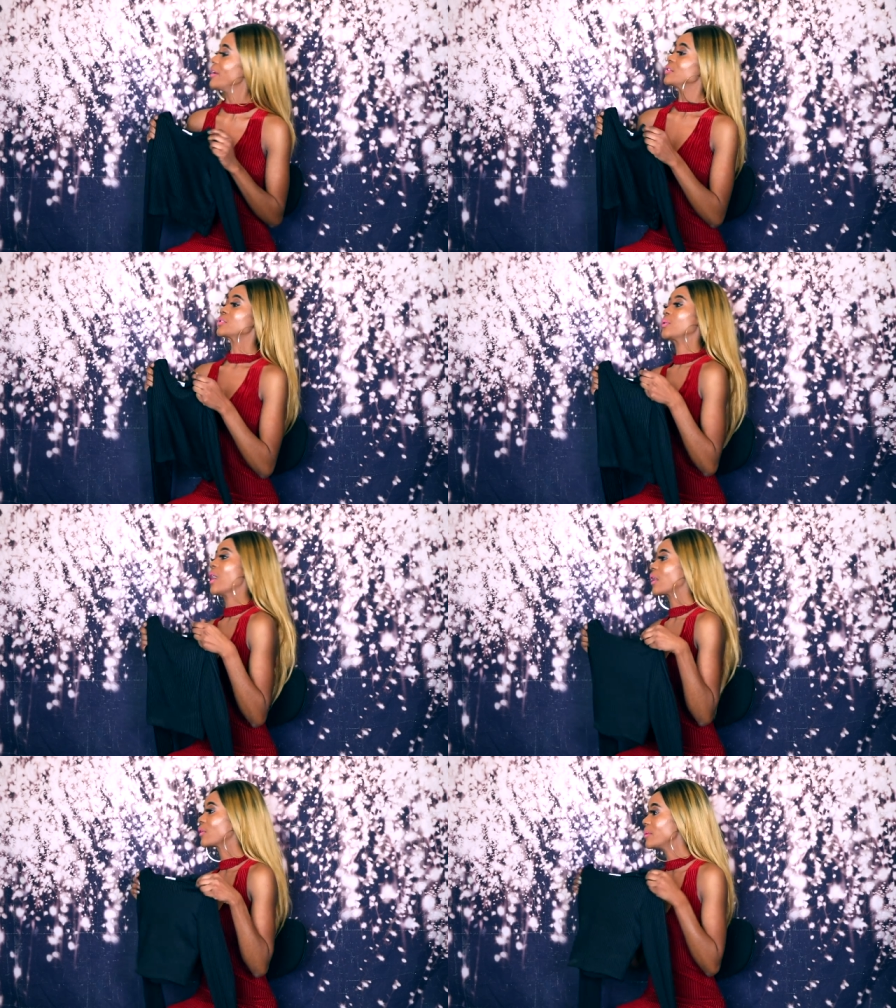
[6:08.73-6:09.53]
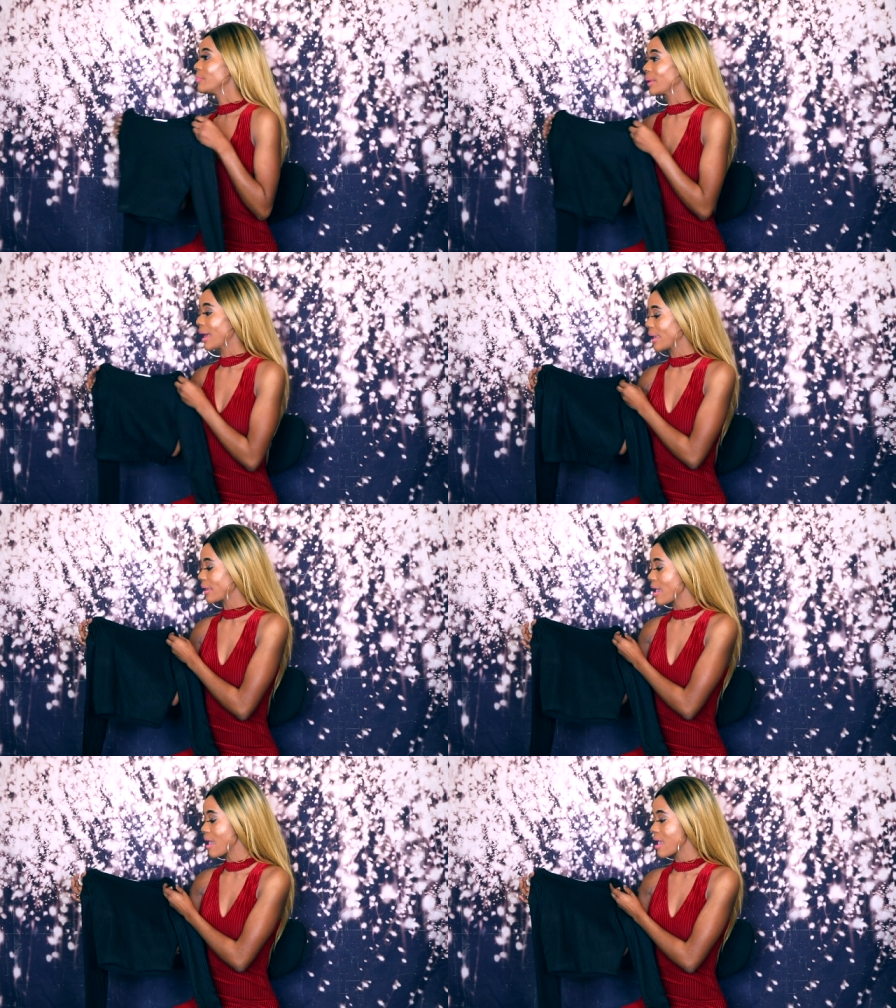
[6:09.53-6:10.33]
So I got it in black
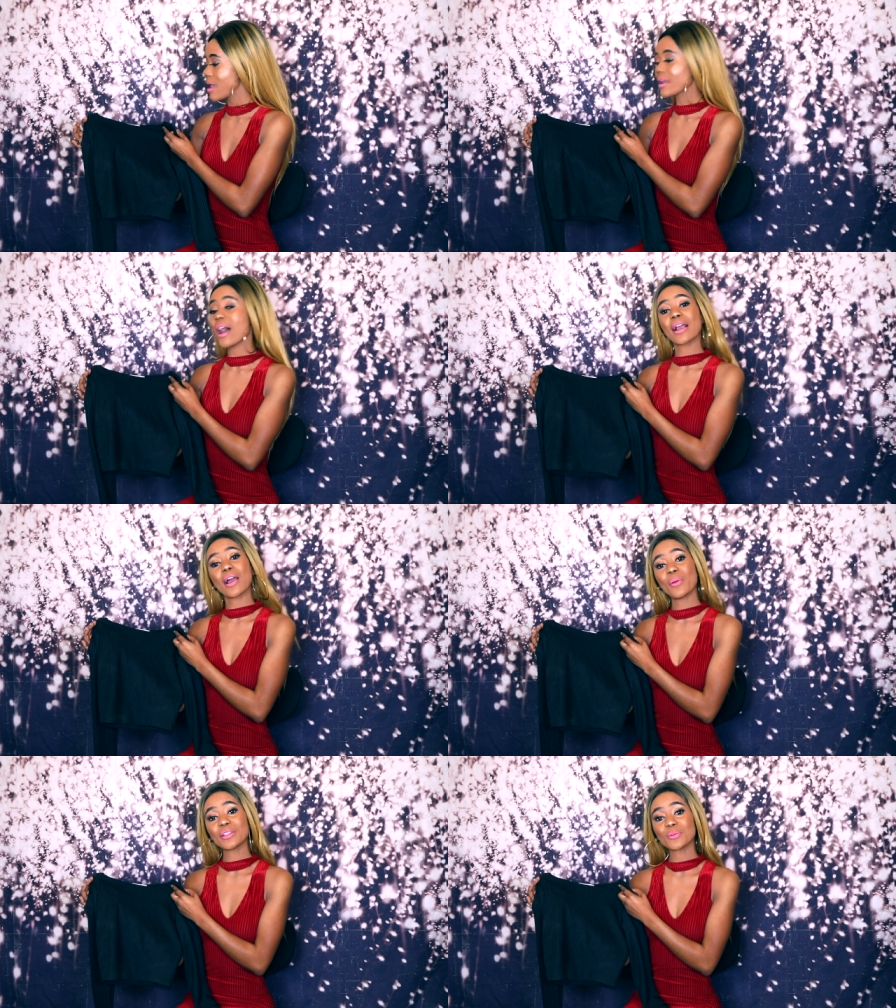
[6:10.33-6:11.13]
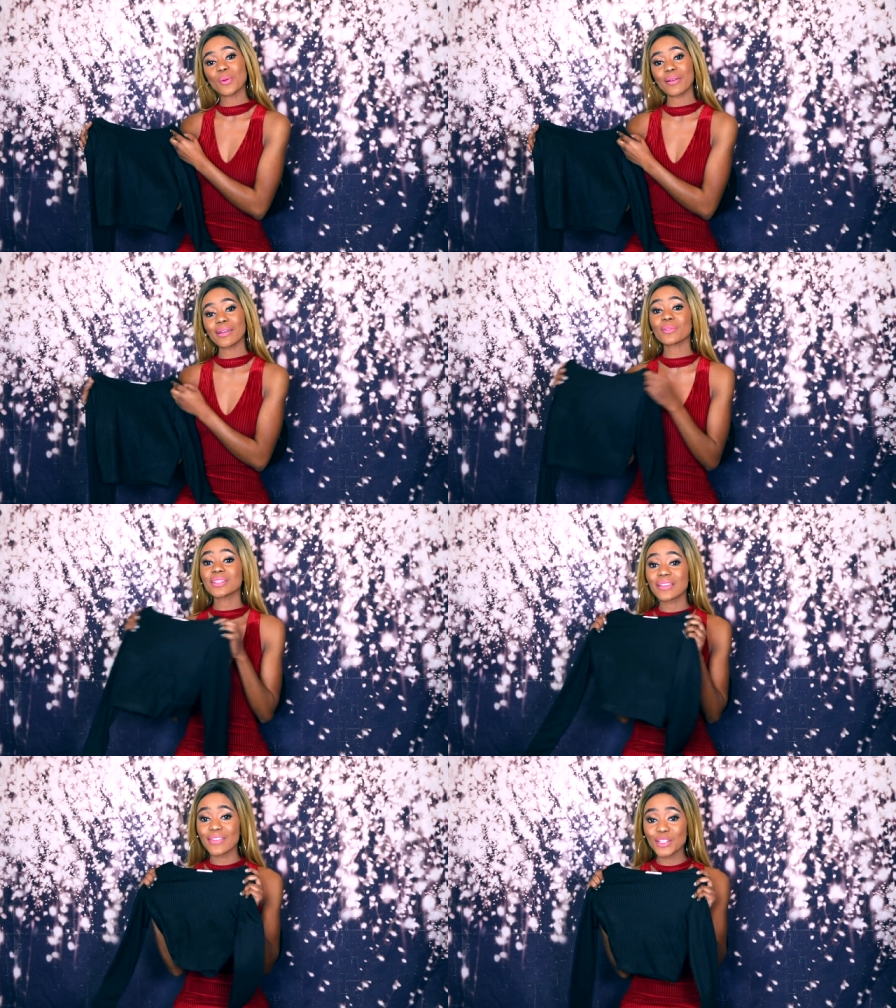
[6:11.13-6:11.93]
and I can't wait to wear it. It
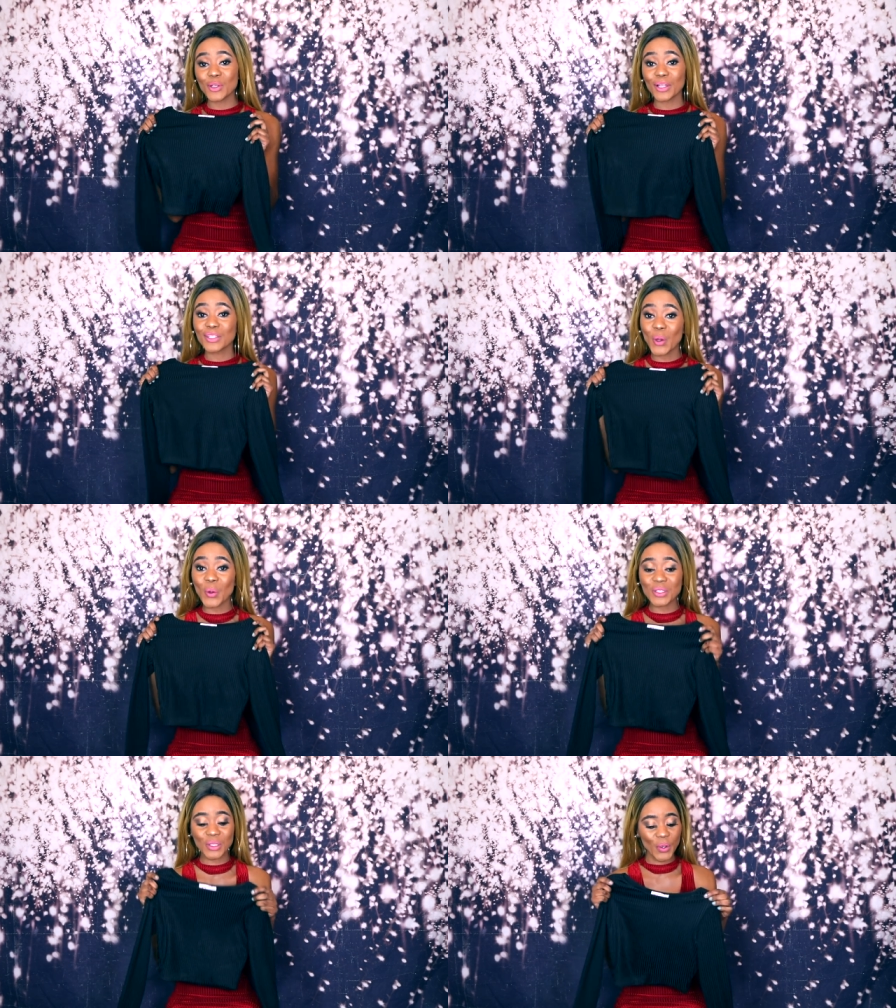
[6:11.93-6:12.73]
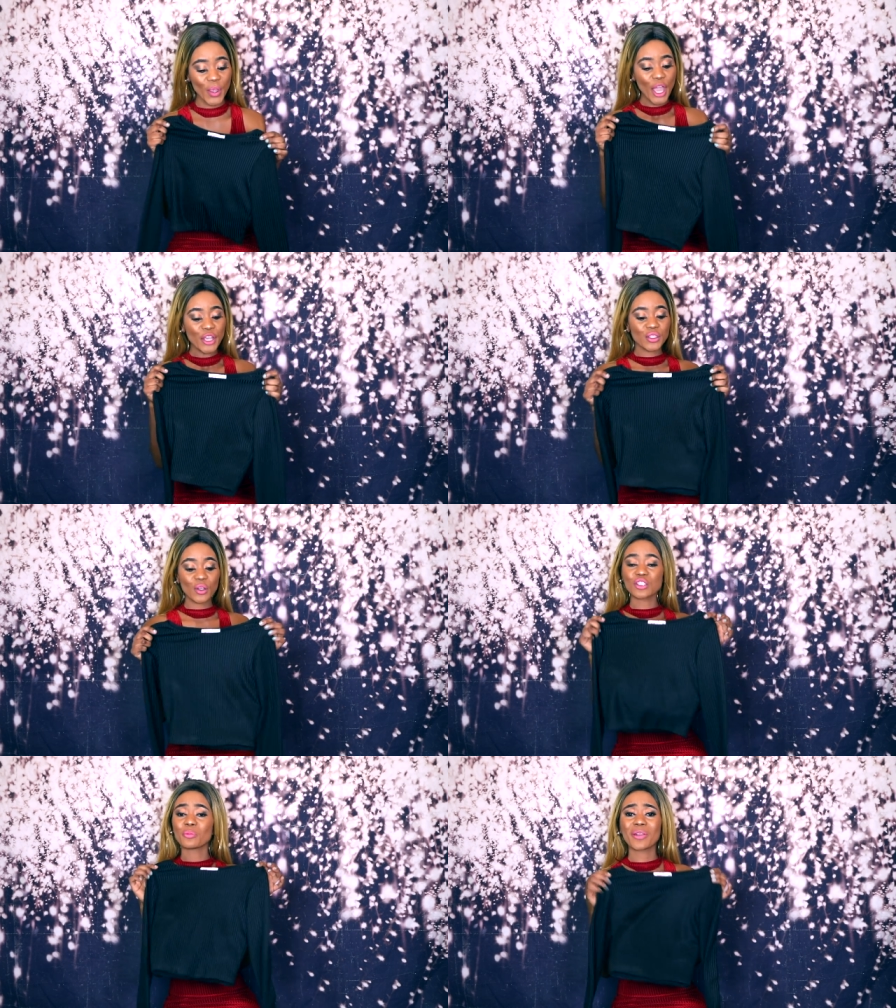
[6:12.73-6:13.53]
was $7 also. So
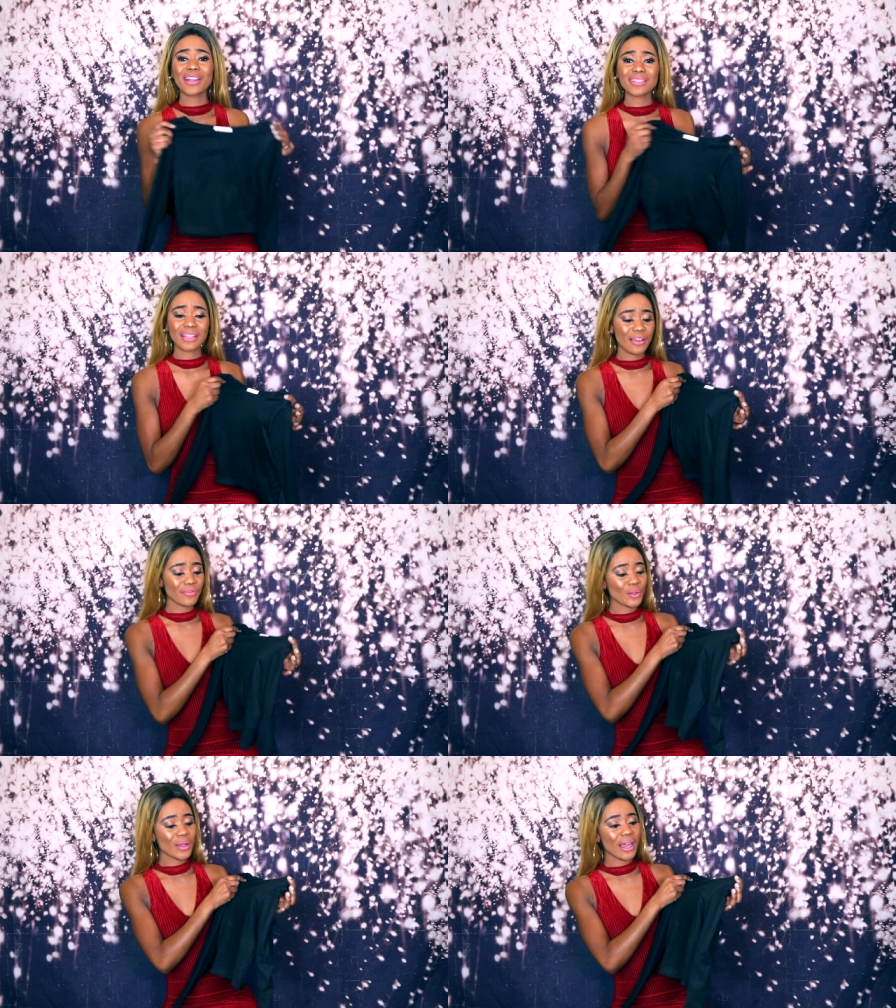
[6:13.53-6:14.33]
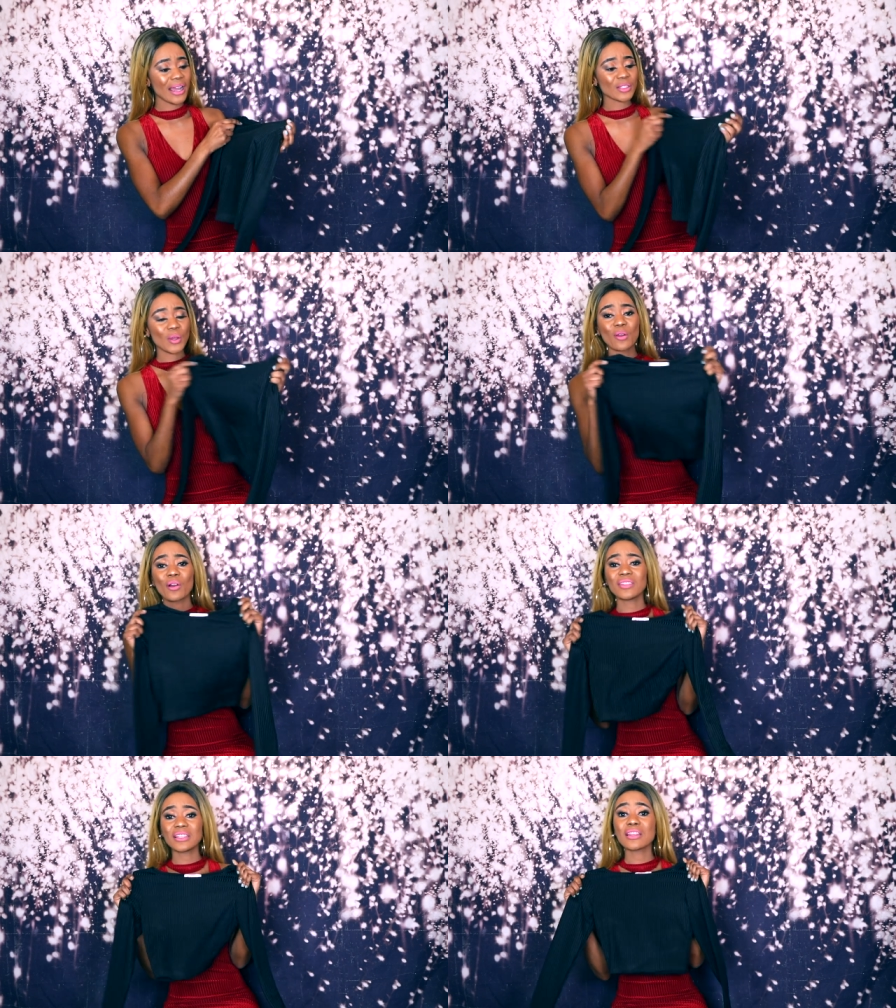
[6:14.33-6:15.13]
surprise love, you guys. So I
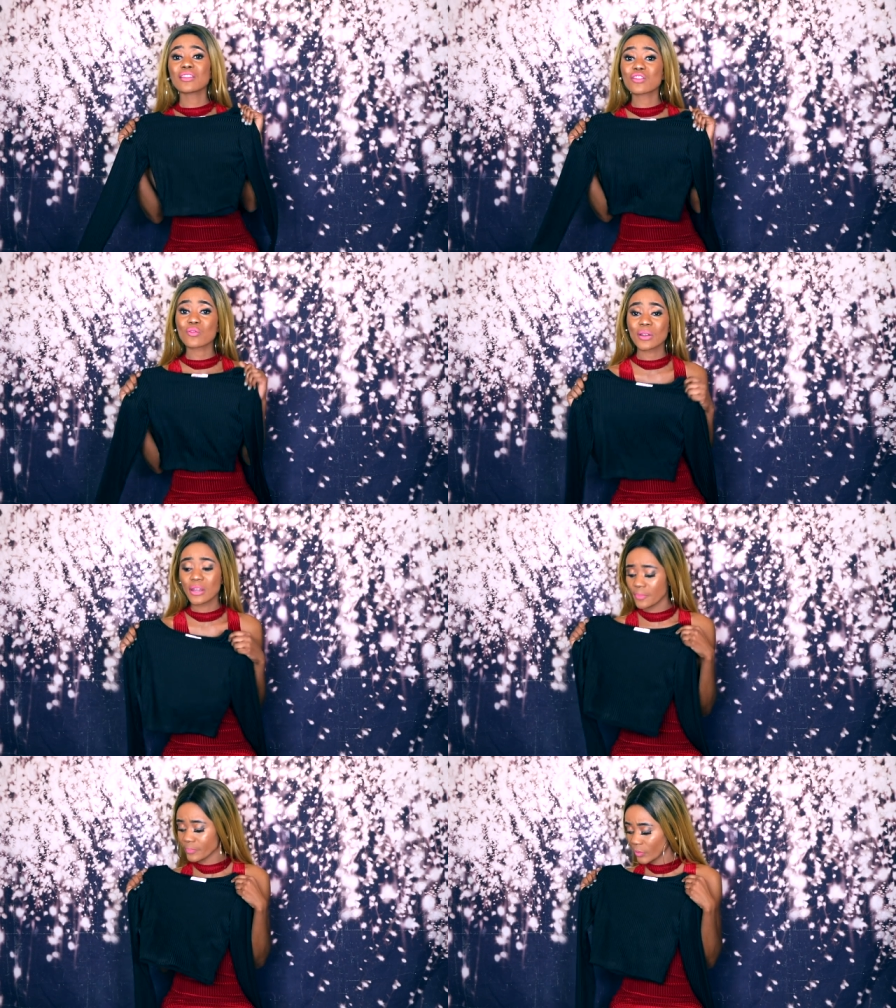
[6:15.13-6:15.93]
got this in three.